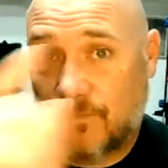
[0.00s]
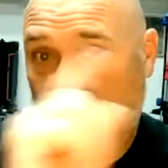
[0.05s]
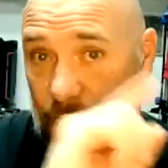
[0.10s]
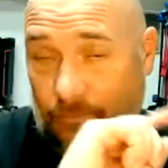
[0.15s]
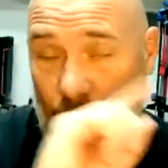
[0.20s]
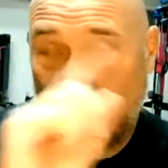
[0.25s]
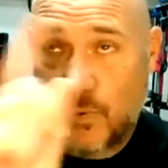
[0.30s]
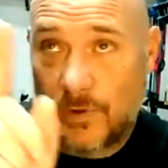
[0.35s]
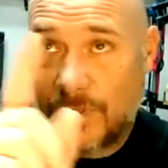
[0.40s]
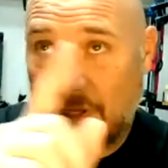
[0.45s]

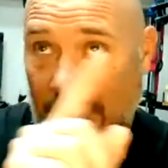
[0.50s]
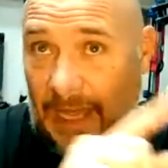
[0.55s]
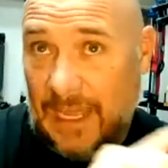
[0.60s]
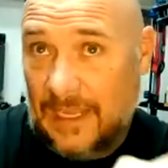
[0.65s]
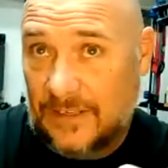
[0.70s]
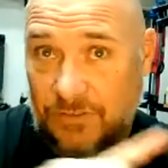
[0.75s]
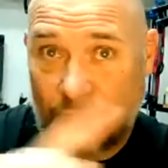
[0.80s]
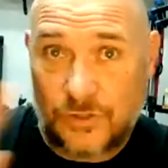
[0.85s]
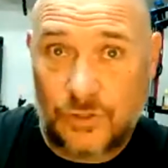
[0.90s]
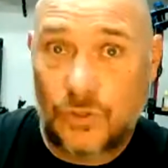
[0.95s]
For the
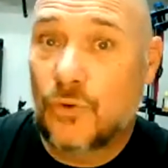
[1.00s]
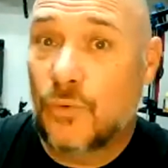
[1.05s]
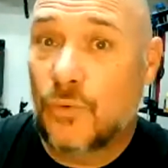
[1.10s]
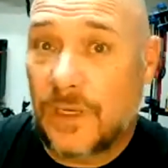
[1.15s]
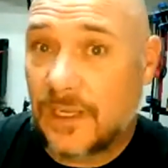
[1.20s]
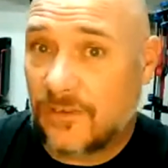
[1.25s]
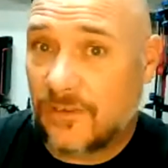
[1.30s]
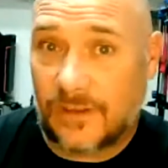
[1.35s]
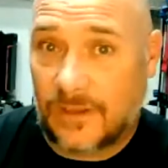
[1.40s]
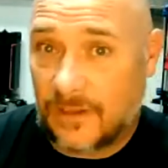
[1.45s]
last 2
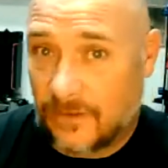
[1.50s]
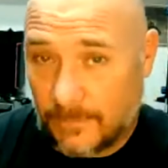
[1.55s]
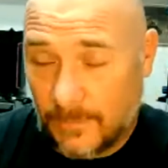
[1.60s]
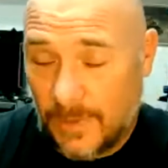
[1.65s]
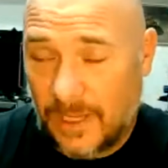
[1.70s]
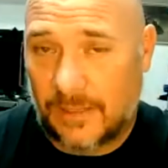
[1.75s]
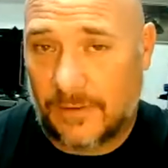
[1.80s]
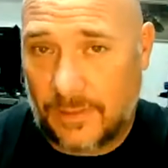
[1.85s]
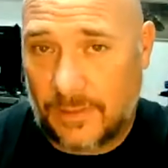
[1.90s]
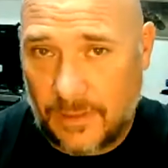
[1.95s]
weeks of this
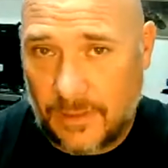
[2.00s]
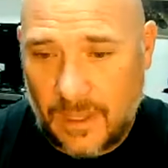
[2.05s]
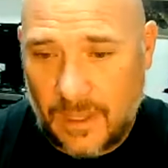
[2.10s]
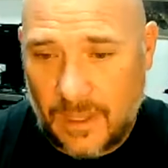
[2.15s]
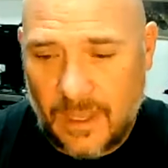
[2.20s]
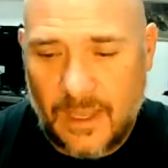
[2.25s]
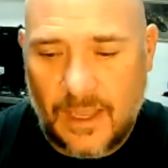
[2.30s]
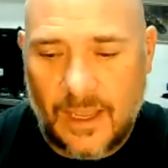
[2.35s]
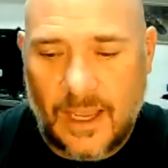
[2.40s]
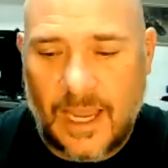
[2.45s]
month,
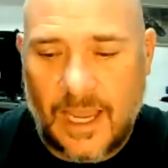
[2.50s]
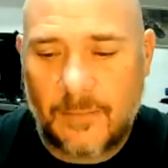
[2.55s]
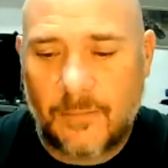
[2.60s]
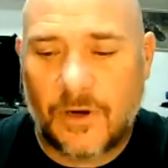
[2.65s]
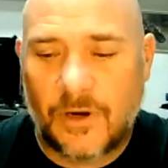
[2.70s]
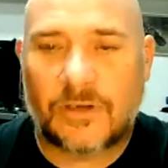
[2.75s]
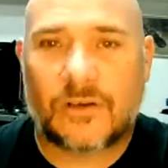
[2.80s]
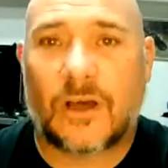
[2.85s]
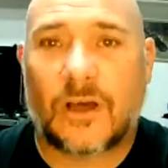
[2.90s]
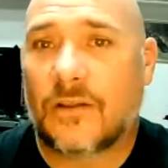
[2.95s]
I
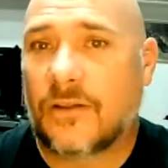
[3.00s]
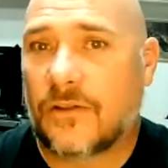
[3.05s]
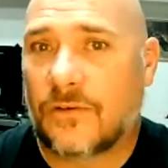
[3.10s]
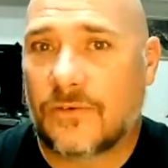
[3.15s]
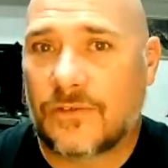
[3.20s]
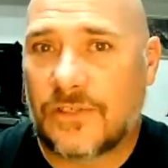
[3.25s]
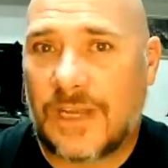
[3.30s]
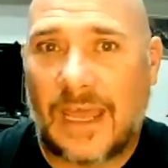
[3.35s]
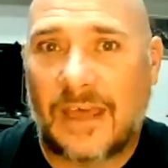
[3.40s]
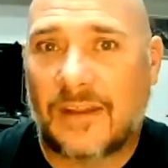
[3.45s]
marked all
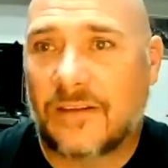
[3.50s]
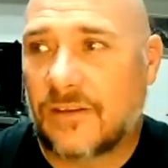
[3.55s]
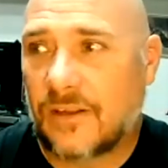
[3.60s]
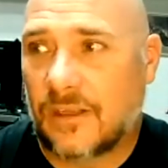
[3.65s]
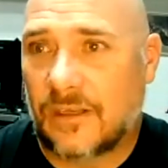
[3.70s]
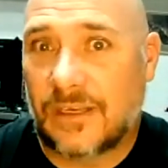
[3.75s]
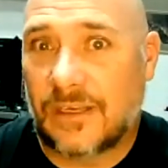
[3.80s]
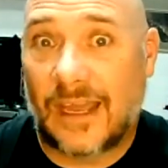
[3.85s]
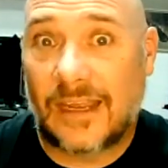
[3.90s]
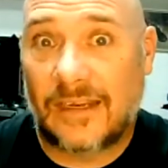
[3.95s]
those down
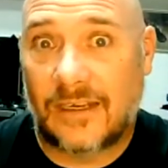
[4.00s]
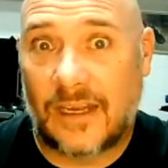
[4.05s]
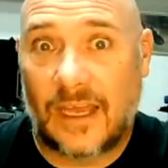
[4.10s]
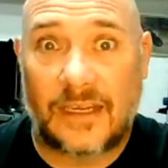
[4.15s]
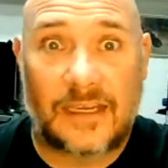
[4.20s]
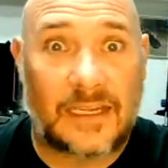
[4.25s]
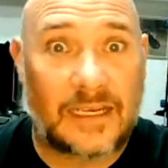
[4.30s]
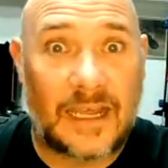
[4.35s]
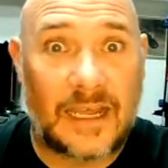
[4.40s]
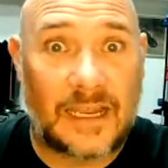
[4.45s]
to
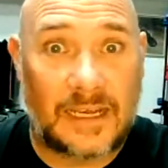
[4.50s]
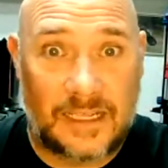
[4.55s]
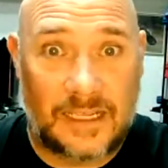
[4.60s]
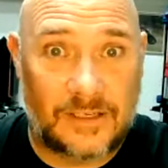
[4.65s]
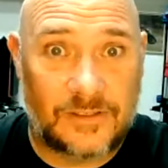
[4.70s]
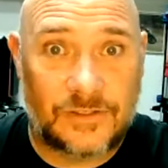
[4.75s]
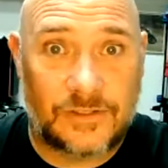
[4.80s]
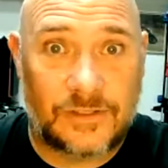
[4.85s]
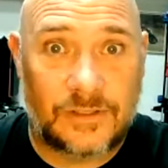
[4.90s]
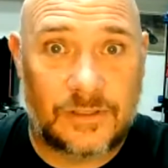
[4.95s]
$9.99
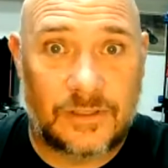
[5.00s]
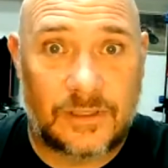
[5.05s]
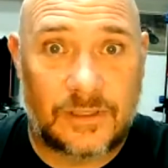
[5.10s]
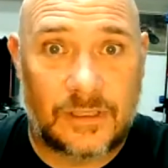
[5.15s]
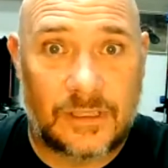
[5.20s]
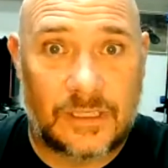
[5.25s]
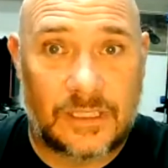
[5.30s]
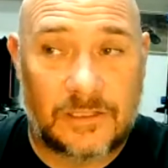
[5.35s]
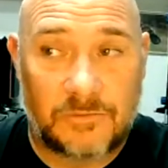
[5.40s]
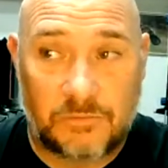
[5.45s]
each,
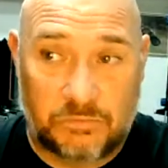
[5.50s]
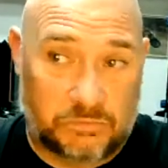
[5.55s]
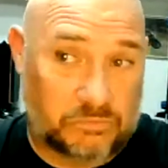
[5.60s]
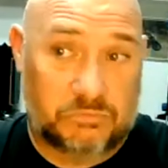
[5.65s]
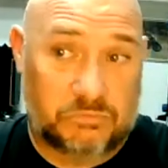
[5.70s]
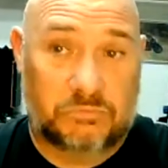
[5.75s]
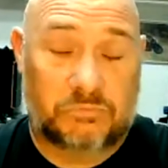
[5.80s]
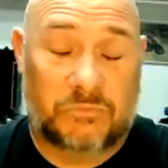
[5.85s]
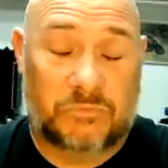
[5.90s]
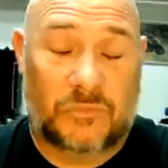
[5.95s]

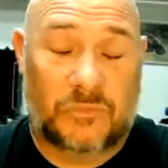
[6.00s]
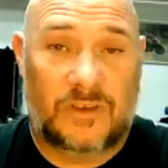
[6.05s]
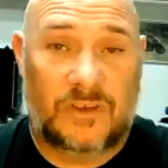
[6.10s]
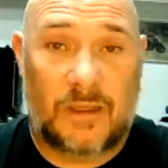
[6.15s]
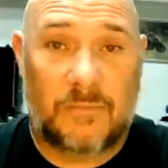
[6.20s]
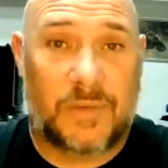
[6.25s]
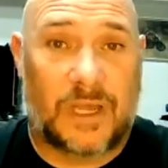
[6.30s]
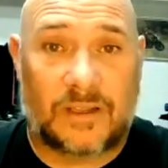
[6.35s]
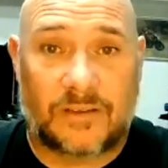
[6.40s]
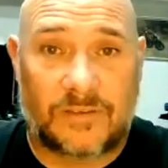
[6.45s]

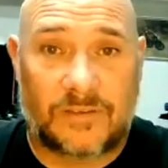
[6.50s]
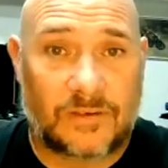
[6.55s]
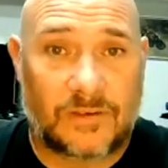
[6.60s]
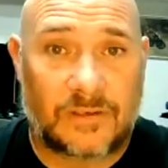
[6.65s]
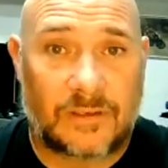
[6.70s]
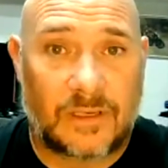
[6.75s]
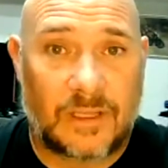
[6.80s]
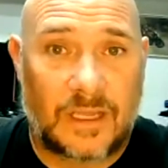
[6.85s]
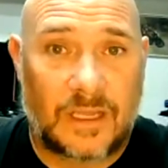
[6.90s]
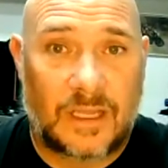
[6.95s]
$10.
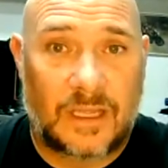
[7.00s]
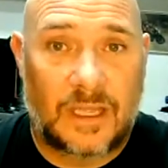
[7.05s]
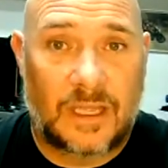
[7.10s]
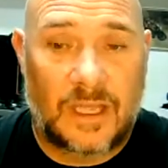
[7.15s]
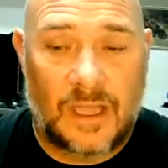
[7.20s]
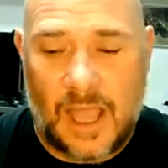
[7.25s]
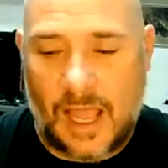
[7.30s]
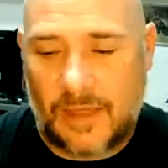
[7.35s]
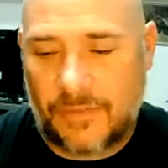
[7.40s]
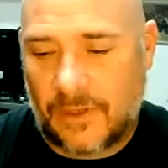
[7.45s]

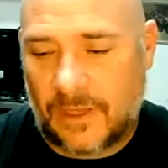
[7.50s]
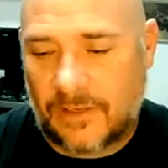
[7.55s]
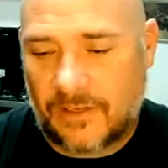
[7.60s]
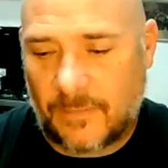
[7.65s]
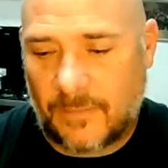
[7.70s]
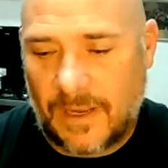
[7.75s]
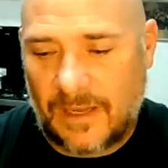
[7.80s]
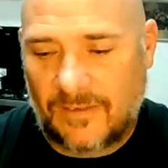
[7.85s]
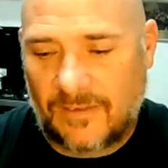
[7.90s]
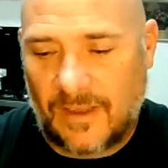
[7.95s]
I thought to
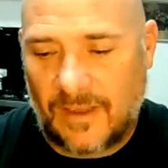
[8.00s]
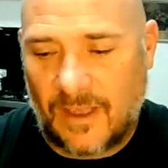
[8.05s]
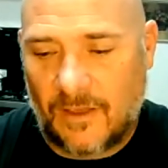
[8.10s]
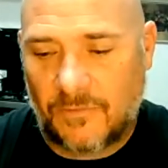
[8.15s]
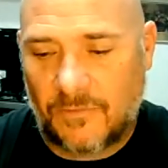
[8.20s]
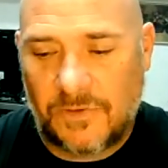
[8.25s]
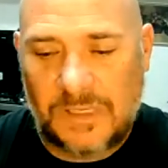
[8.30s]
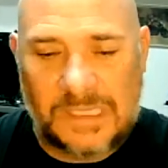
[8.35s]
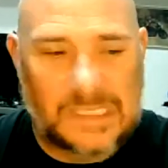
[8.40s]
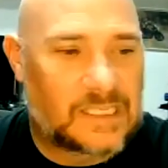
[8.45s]

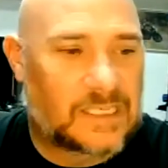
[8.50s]
myself,